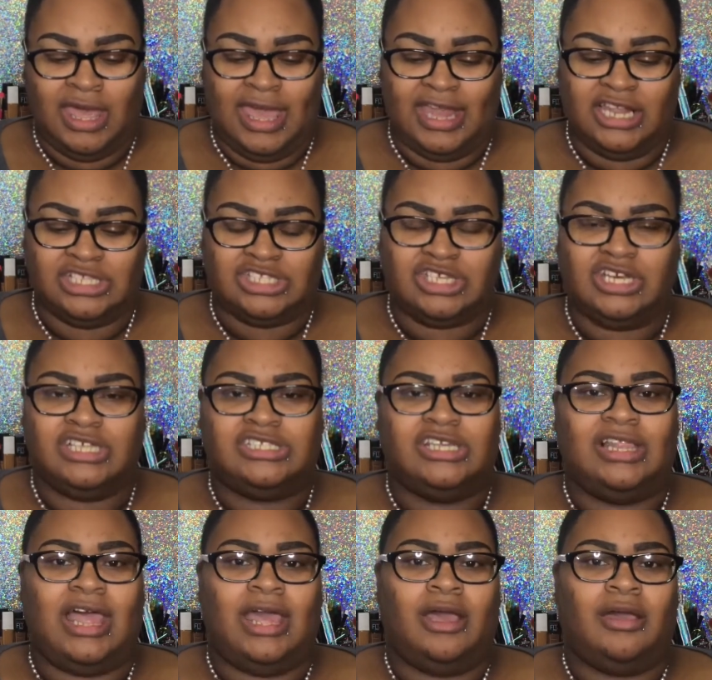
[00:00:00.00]
And it's good
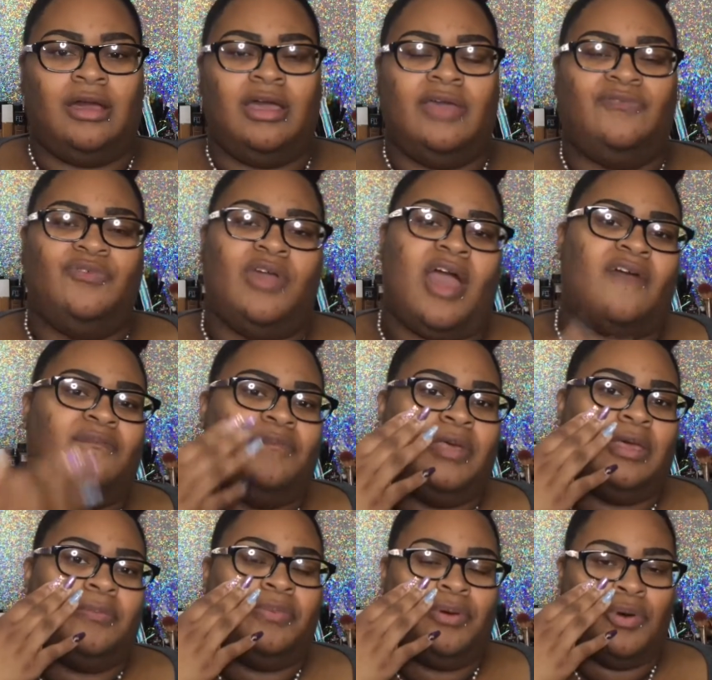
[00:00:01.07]
to, like, if you have
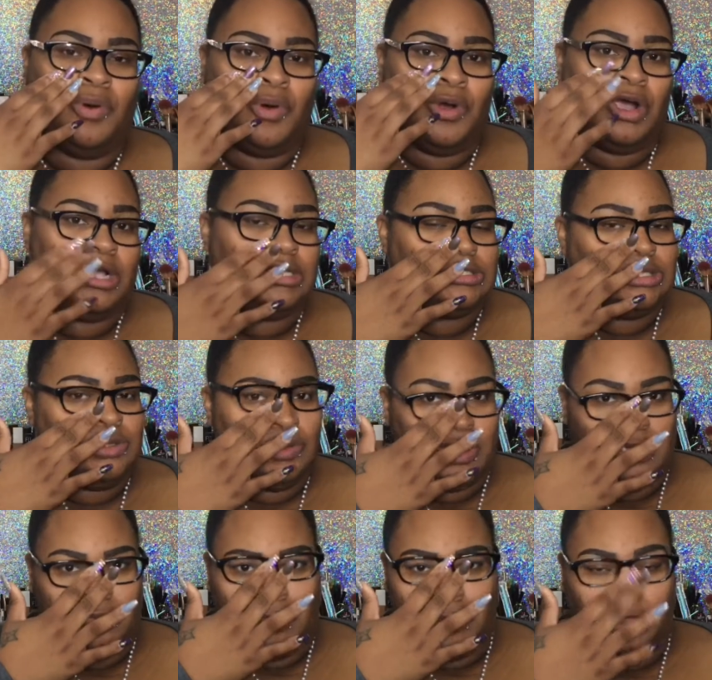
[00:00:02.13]
big pores, you
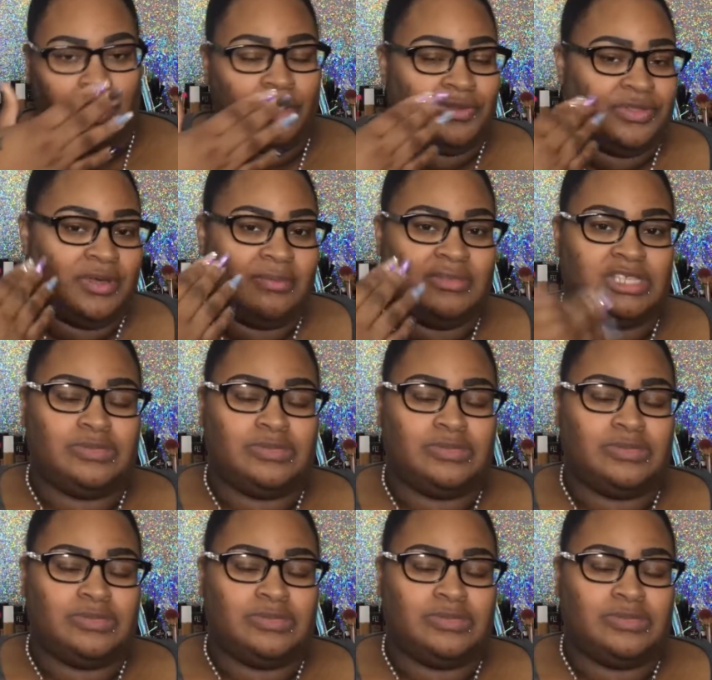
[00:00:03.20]
can blur them.